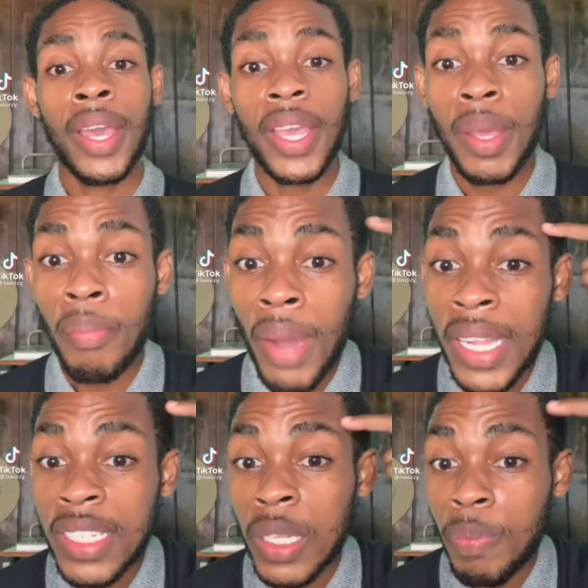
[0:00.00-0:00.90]

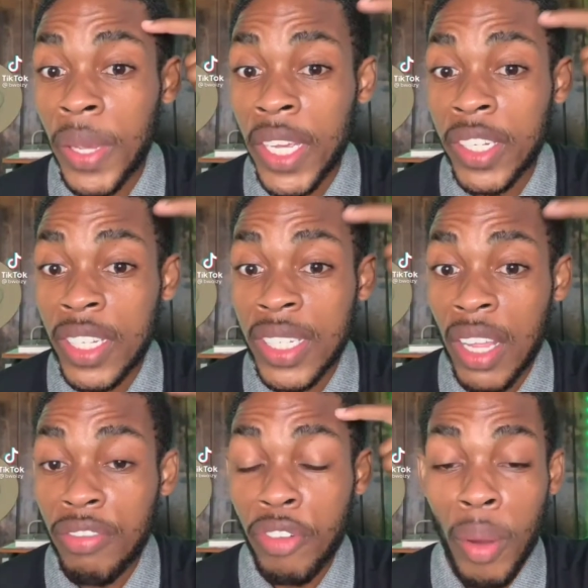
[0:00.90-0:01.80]
Emancipate
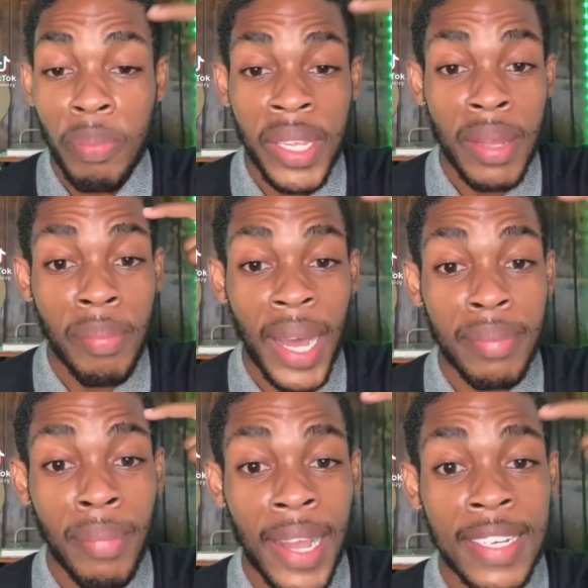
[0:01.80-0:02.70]
yourself from being
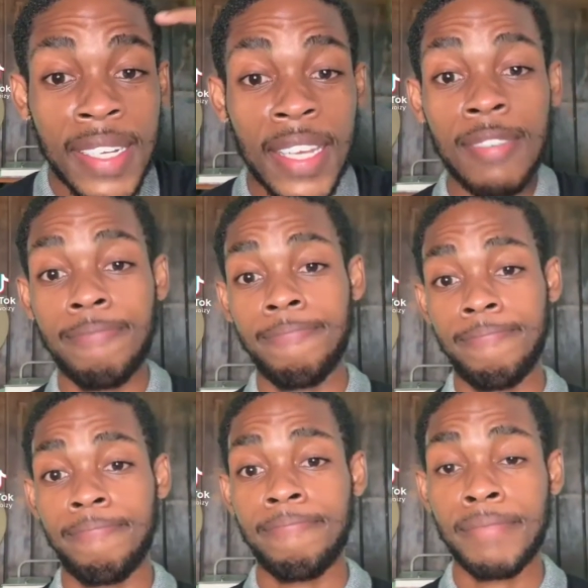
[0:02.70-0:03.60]
bad-minded.
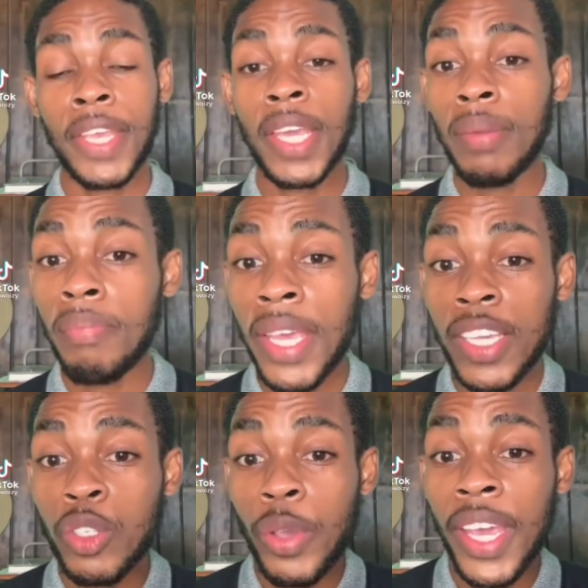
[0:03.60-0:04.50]
It
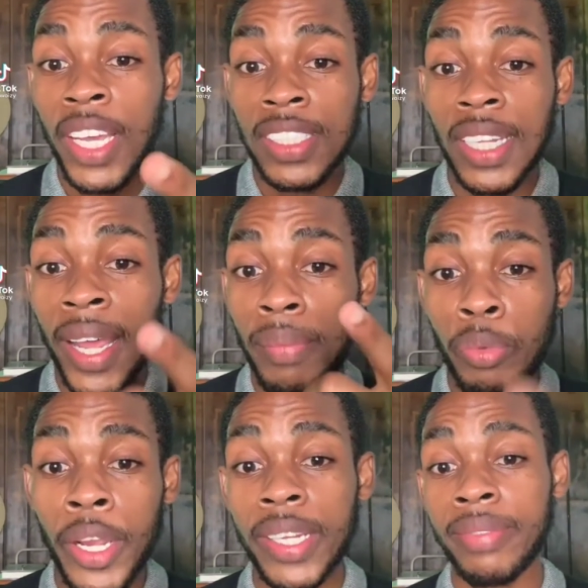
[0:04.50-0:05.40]
makes you age like
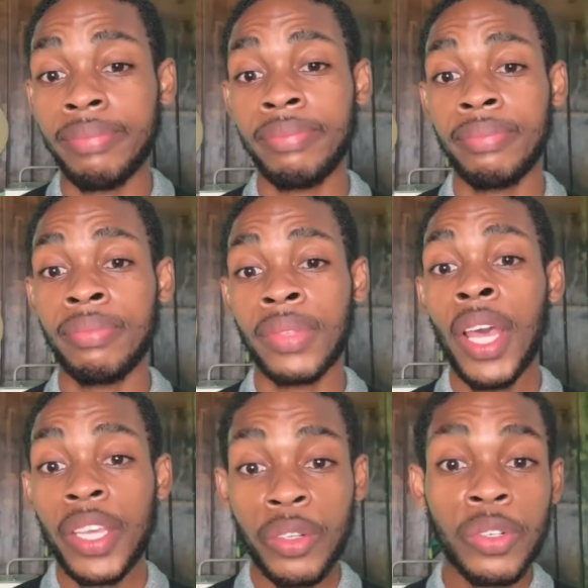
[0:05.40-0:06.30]
bread.
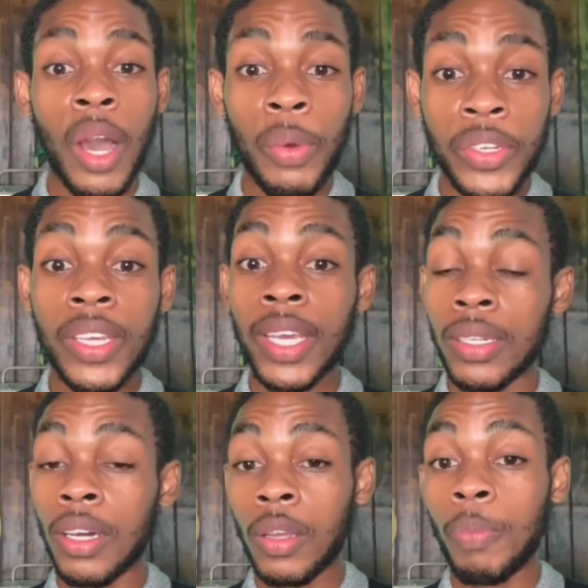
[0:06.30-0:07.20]
You know that when you hate
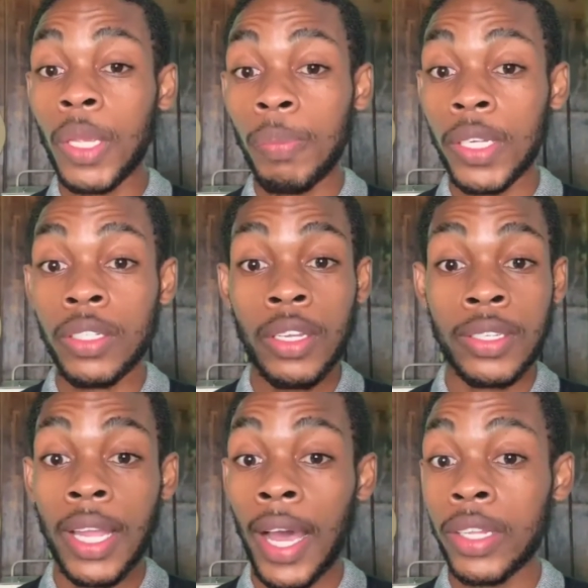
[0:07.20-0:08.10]
other people, it
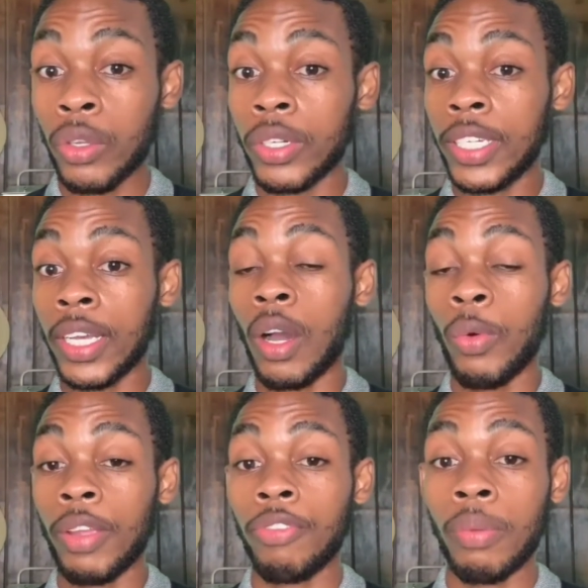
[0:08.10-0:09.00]
doesn't add nor take
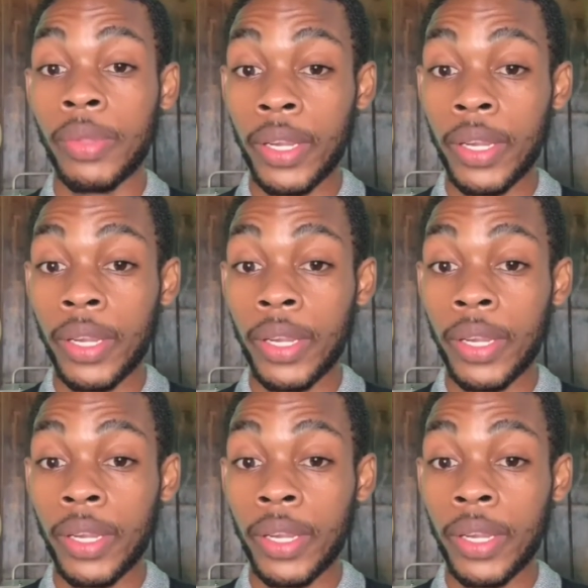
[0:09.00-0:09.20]
away from their